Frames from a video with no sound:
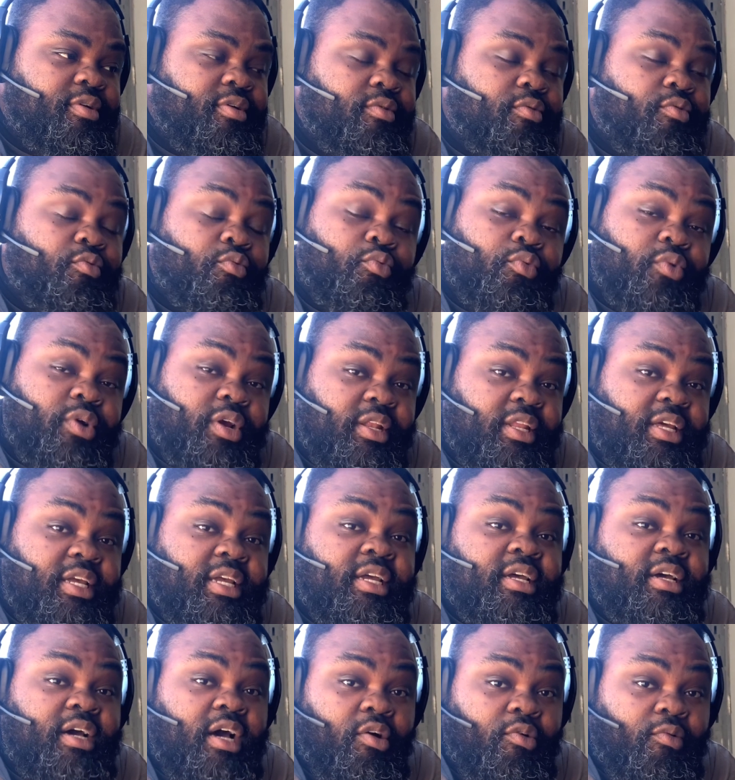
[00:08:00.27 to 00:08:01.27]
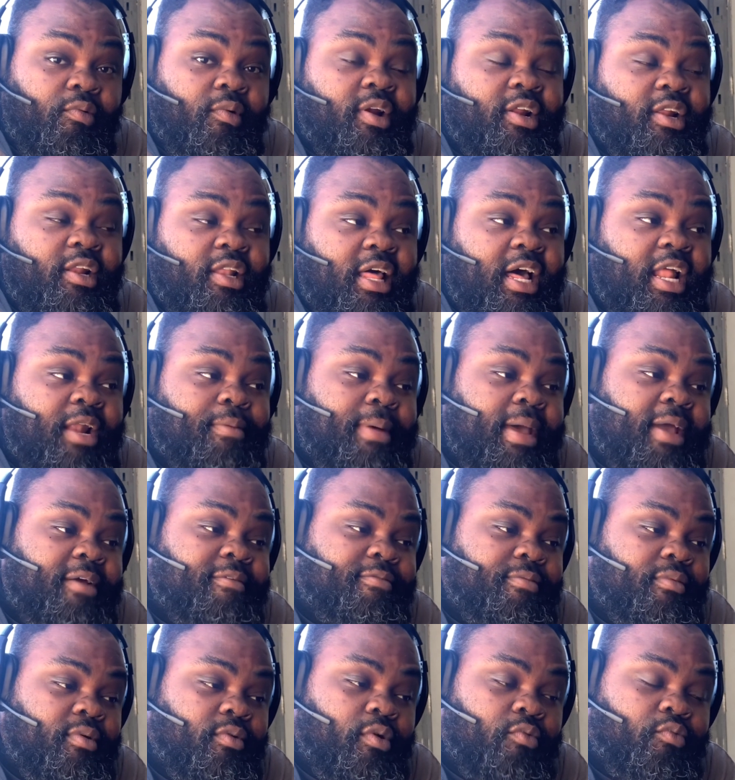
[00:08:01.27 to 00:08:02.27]
Really, running a lot of back
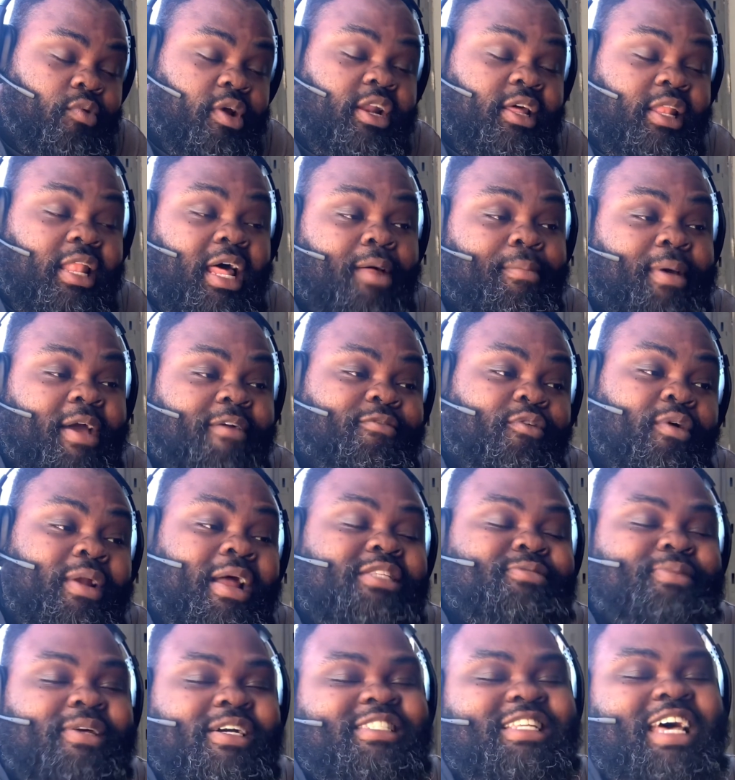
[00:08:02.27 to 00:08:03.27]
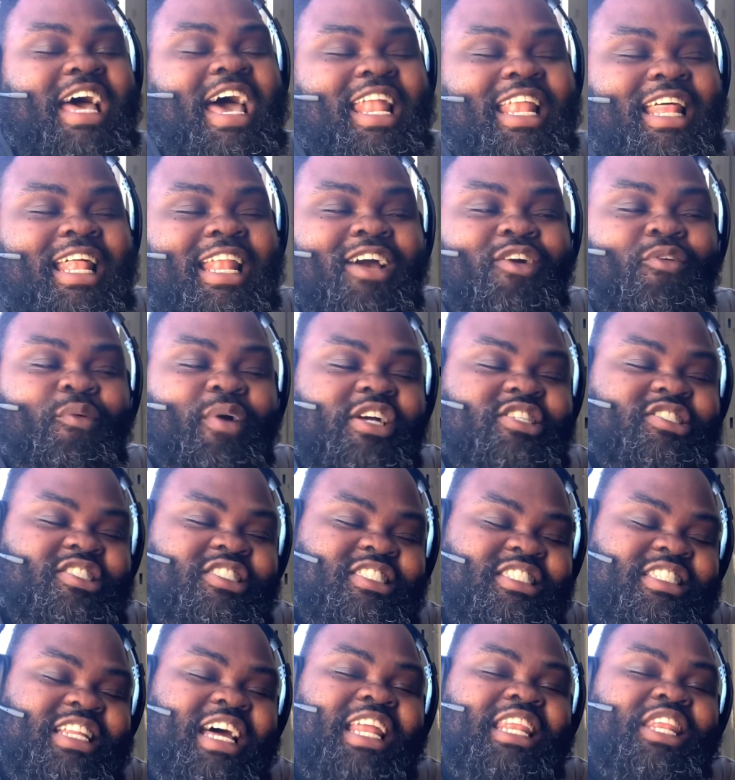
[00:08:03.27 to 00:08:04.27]
and forth. That's because I had a lot of
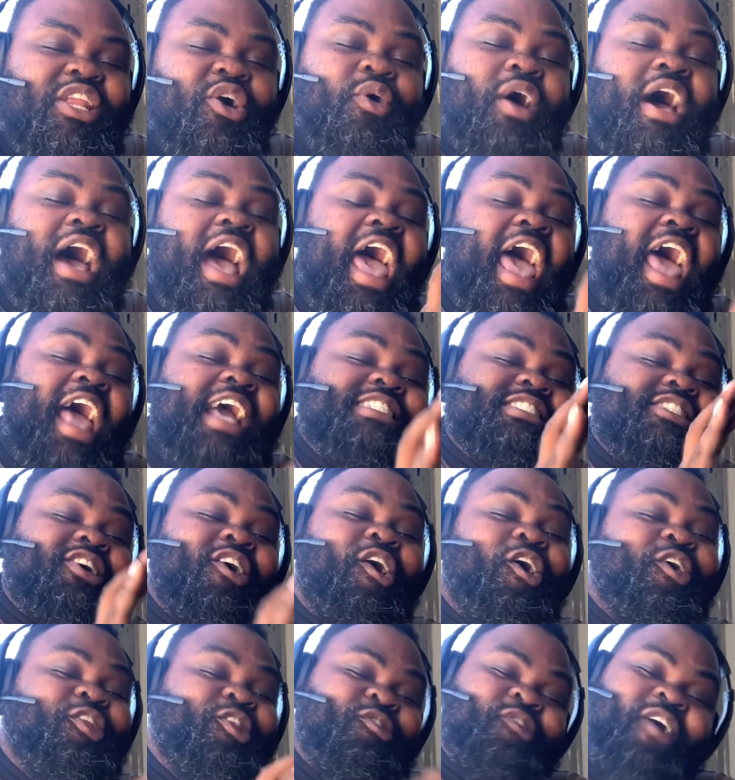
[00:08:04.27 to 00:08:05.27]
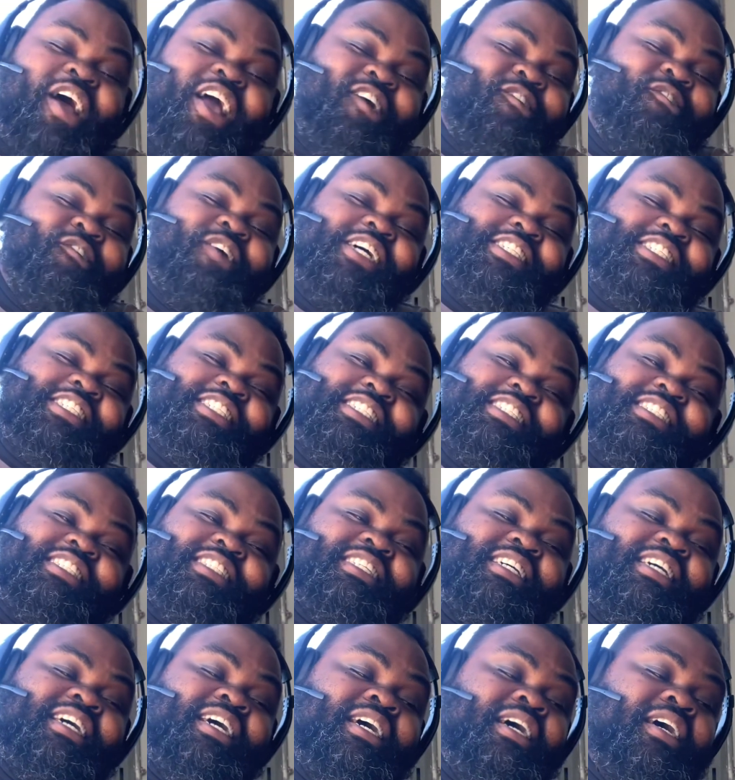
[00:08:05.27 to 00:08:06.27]
questions, and I know I asked all the right questions.
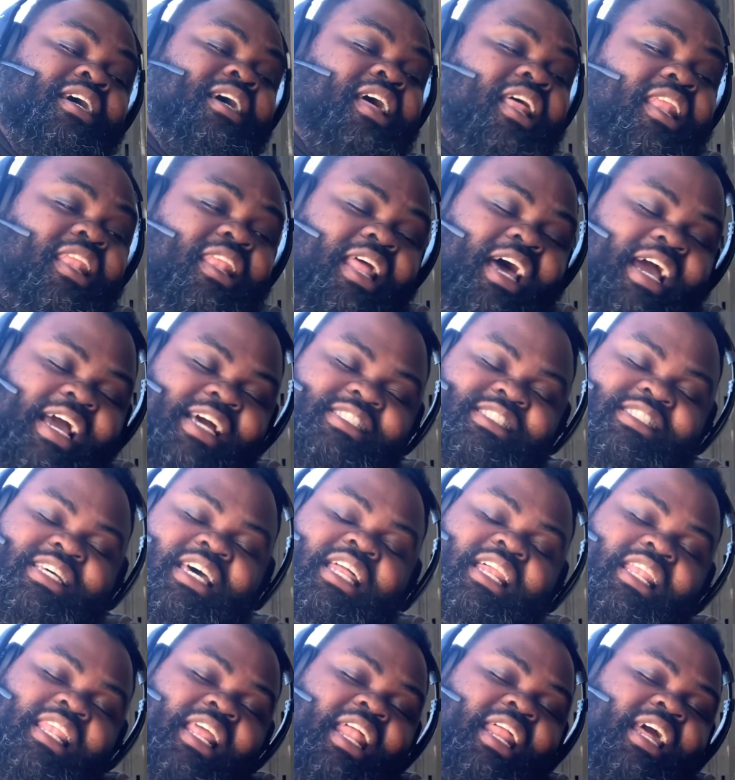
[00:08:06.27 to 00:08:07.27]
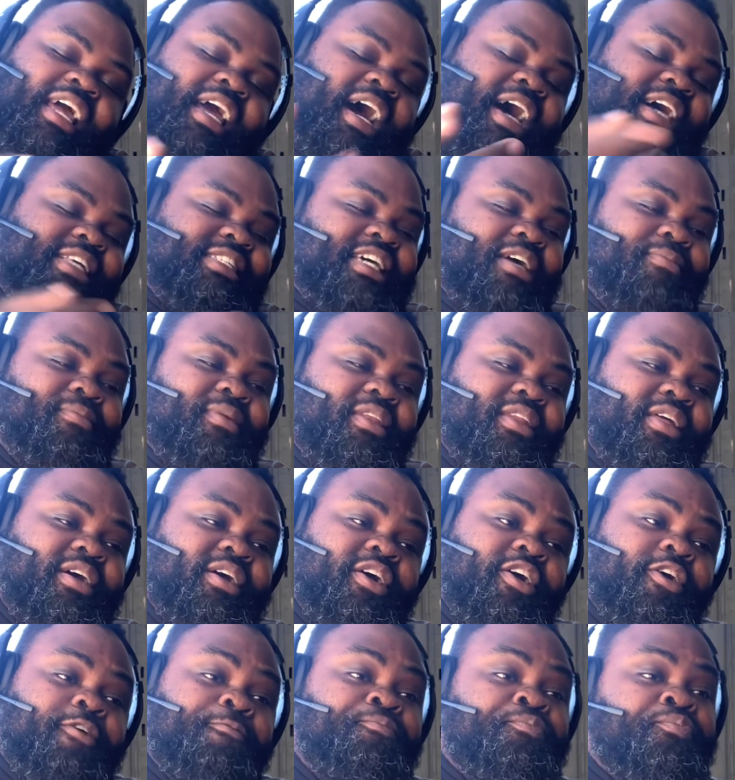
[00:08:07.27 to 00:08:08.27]
Like I said, a lot of guys come in
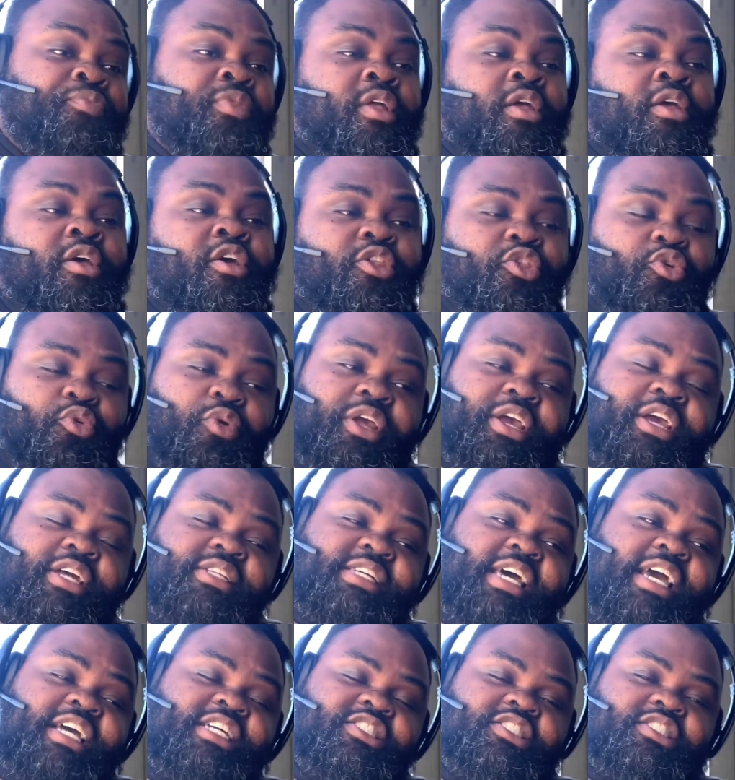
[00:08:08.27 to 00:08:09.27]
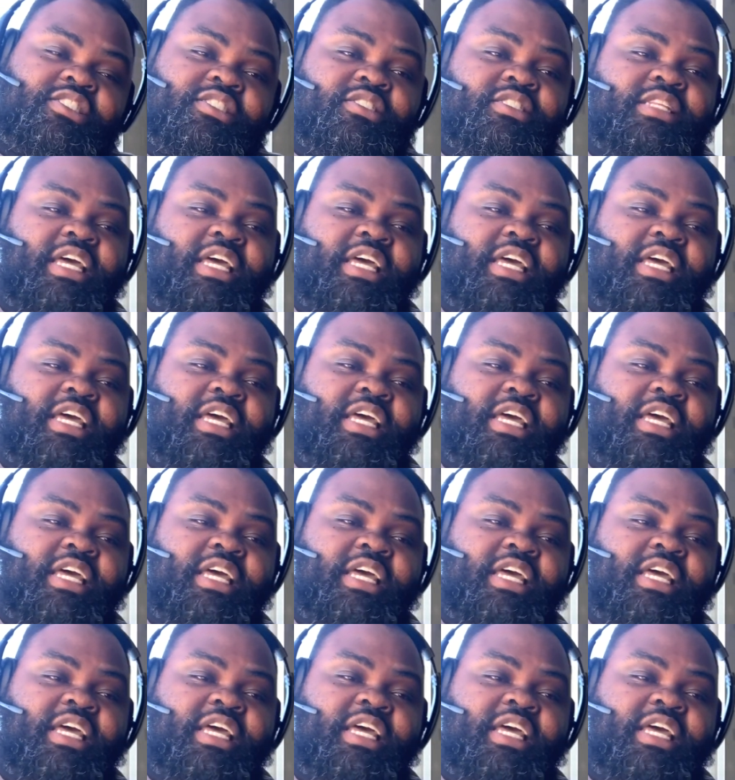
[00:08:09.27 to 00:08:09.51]
there, do orientation.